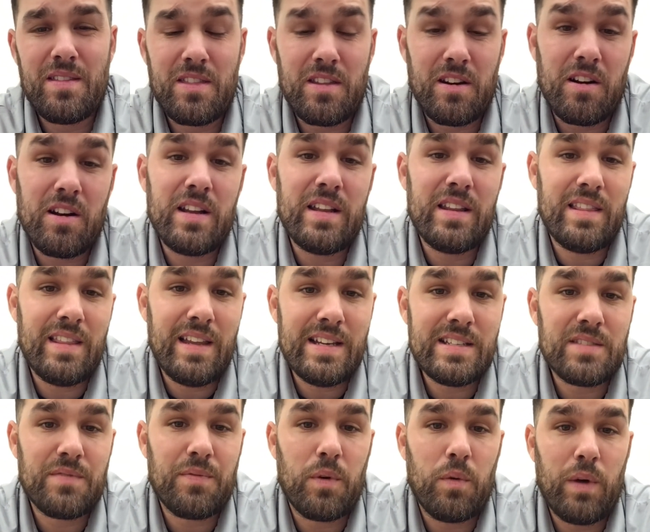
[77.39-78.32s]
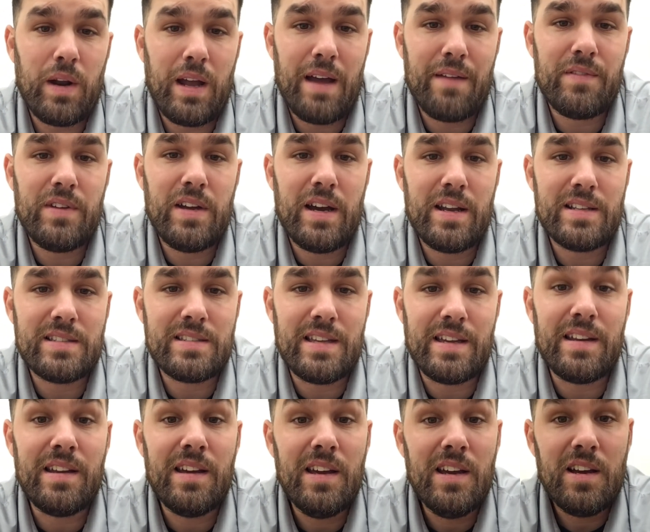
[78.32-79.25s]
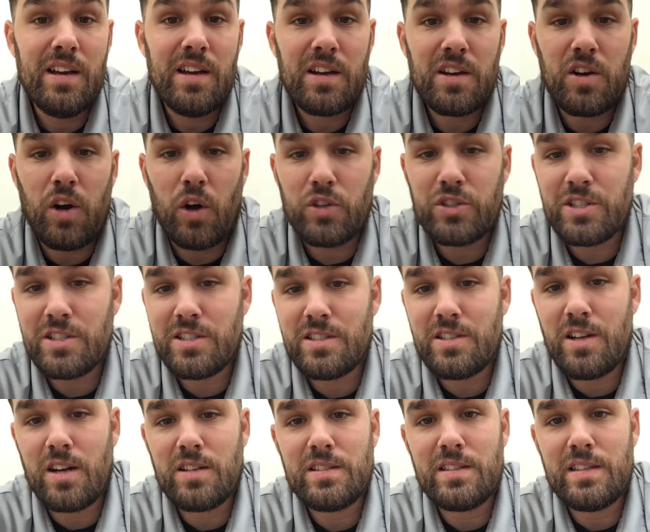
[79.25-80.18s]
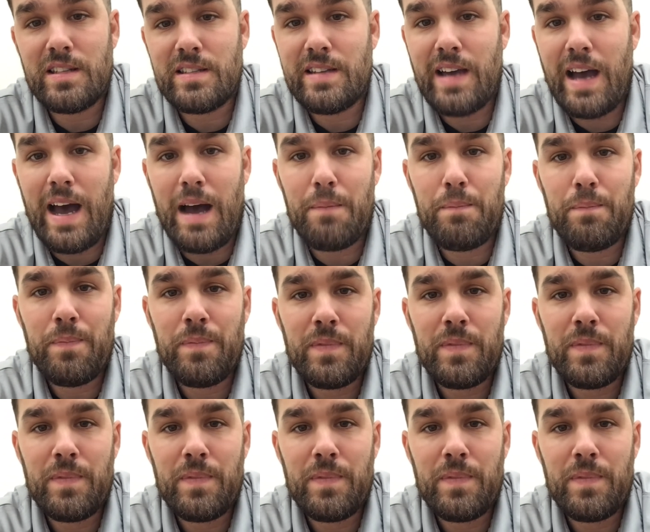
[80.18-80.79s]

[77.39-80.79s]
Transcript: third in list for what I've done is that culture starts at the top.